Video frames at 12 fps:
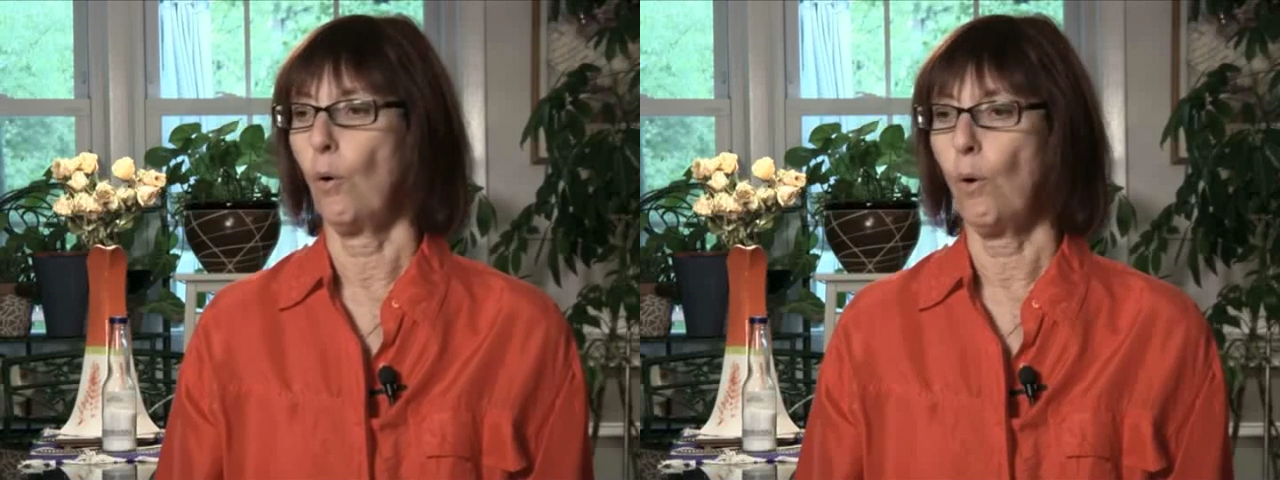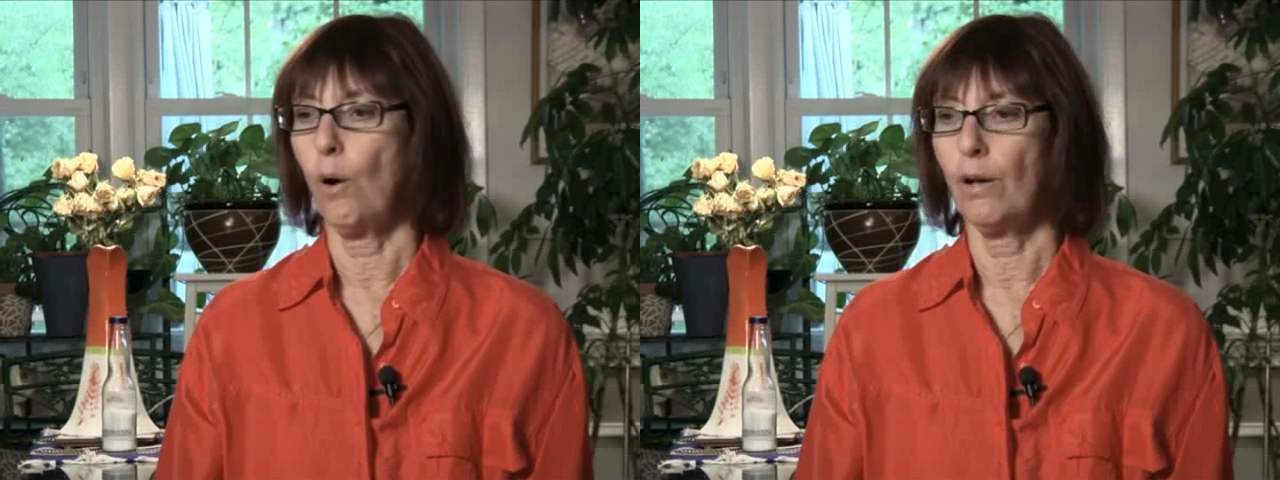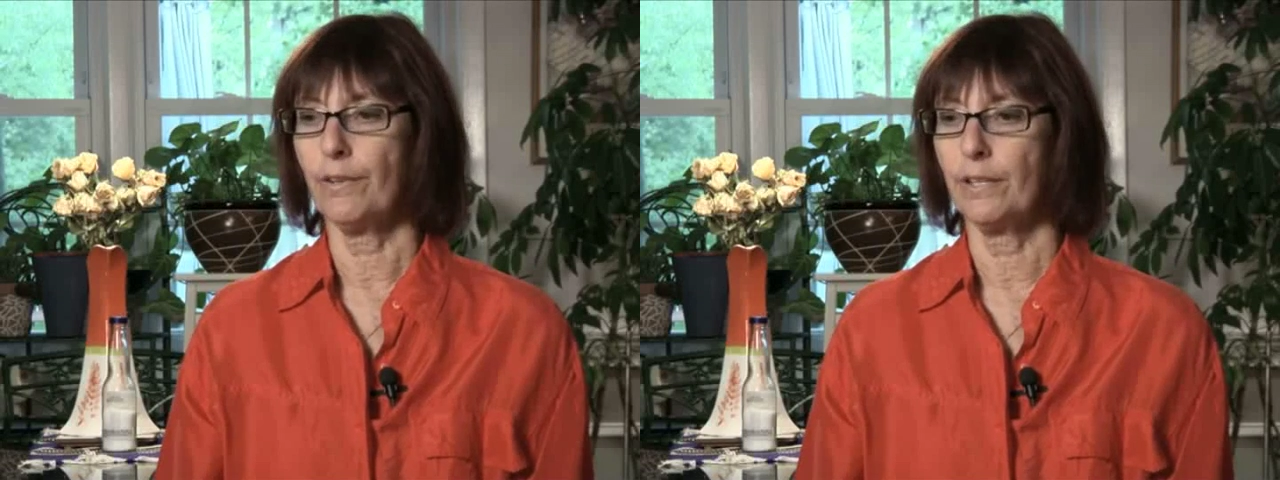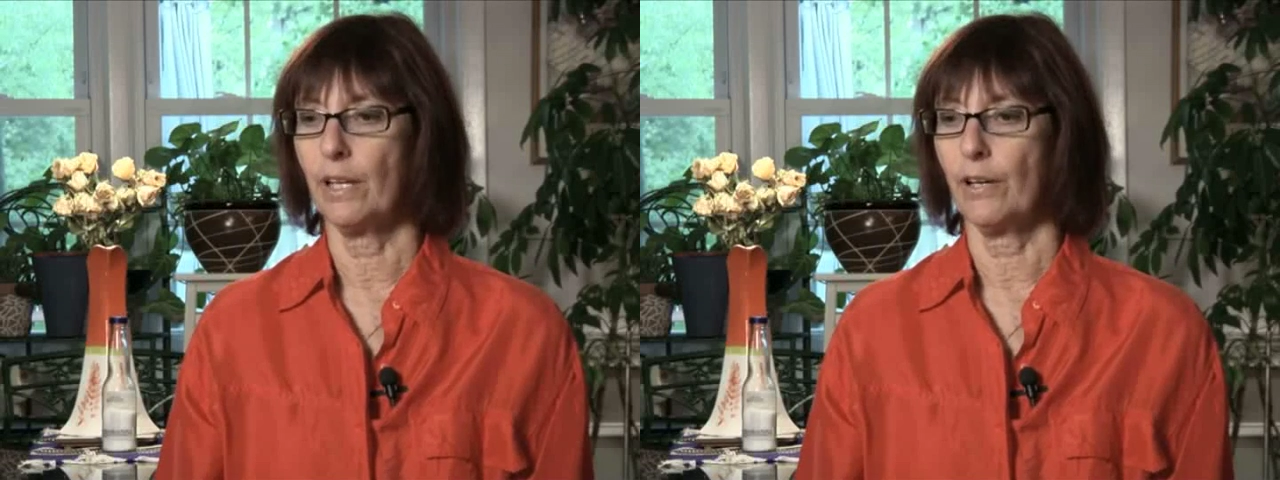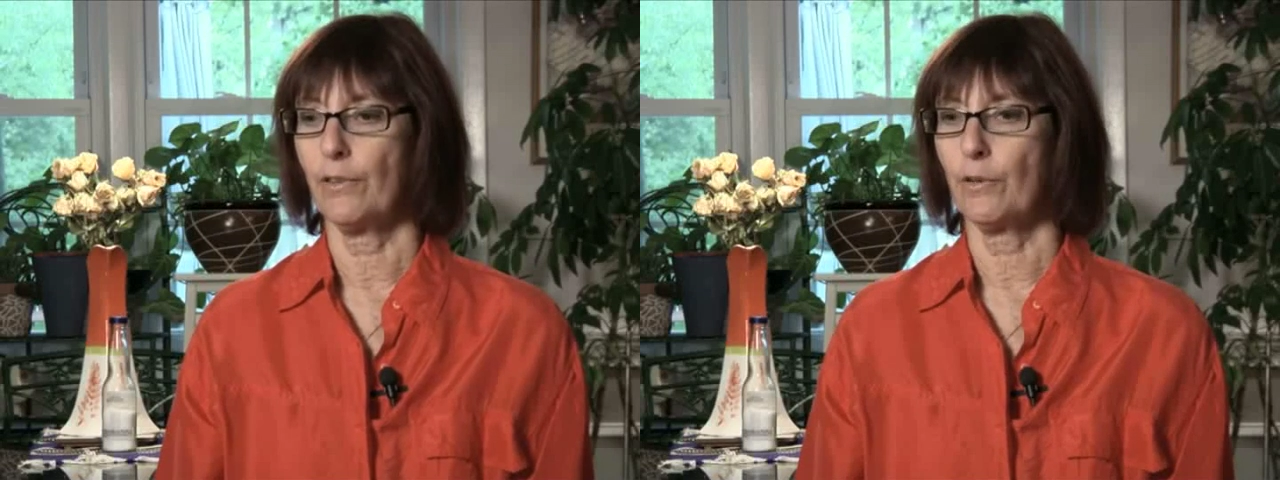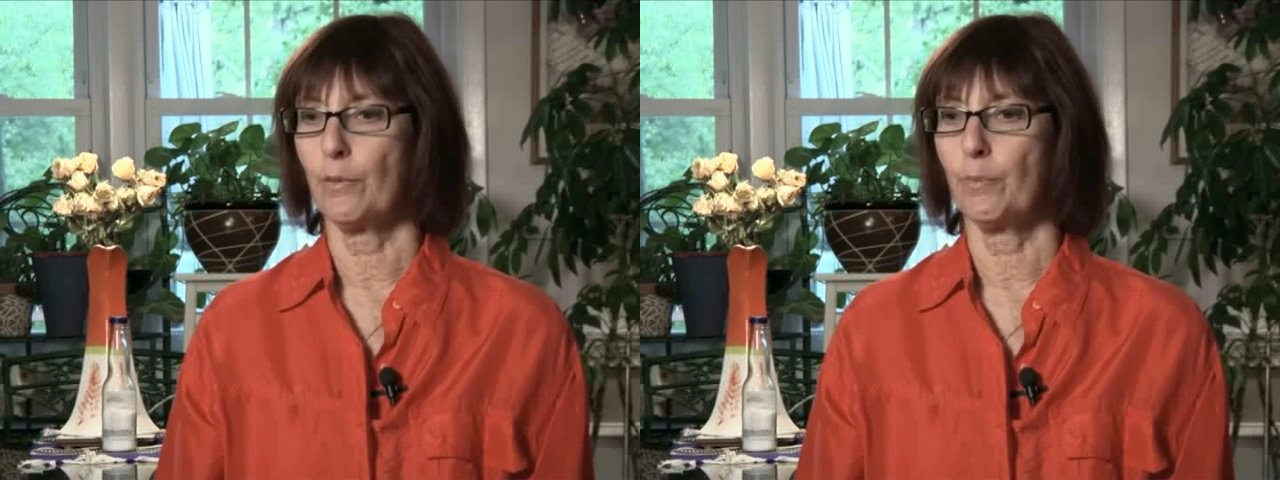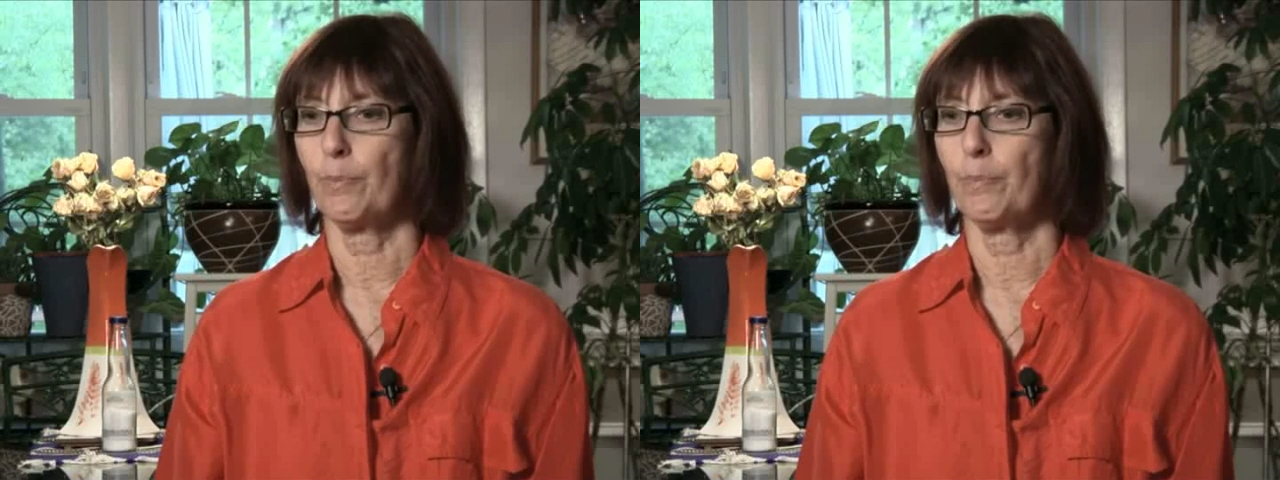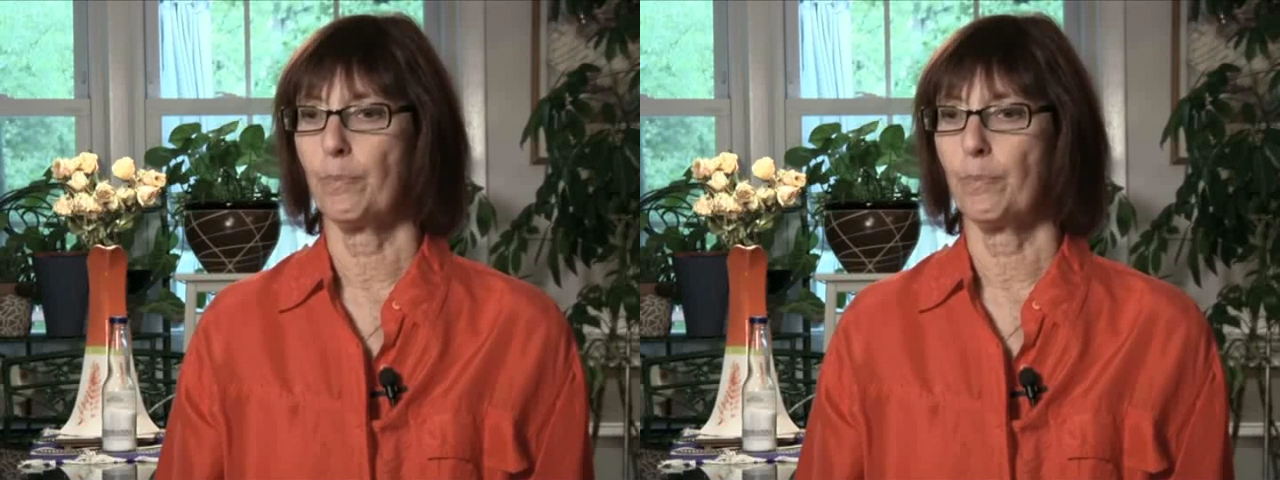all the other